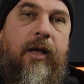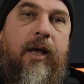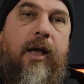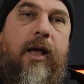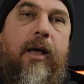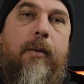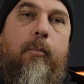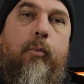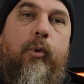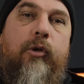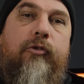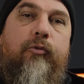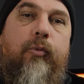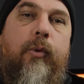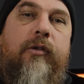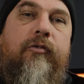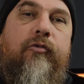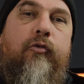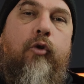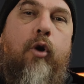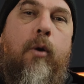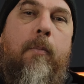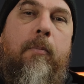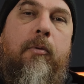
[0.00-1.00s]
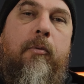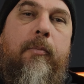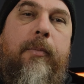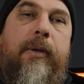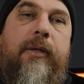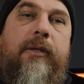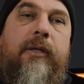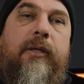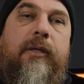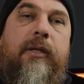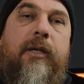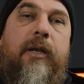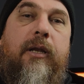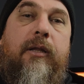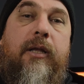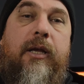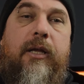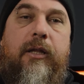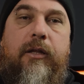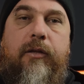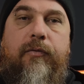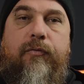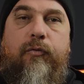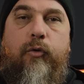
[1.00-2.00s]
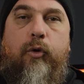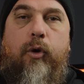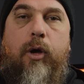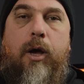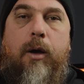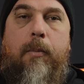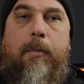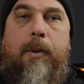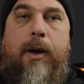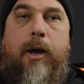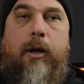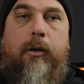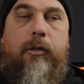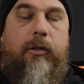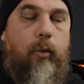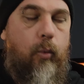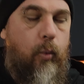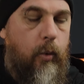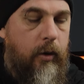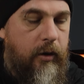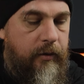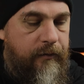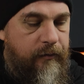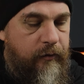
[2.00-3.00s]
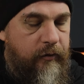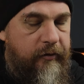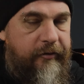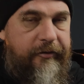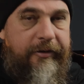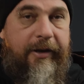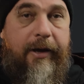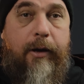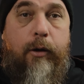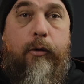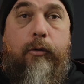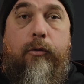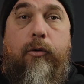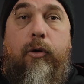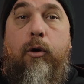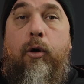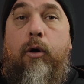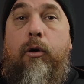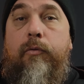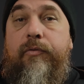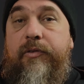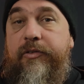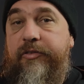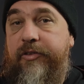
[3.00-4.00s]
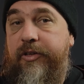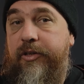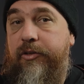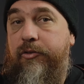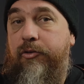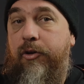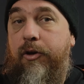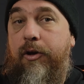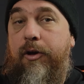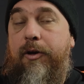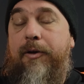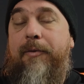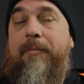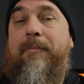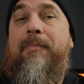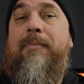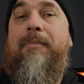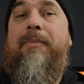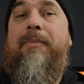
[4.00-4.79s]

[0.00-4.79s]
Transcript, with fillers: um, was once complimented in an interview about the wonderful sound of his guitar.